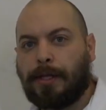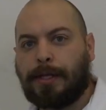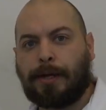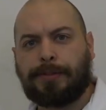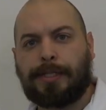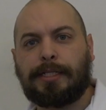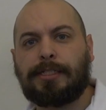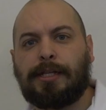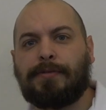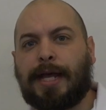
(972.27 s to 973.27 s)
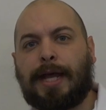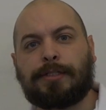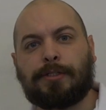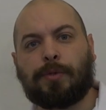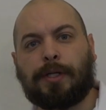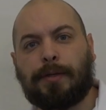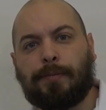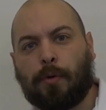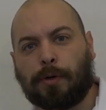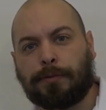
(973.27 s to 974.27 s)
Now density of a gas is really
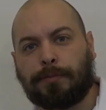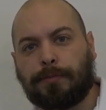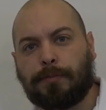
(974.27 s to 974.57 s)
important.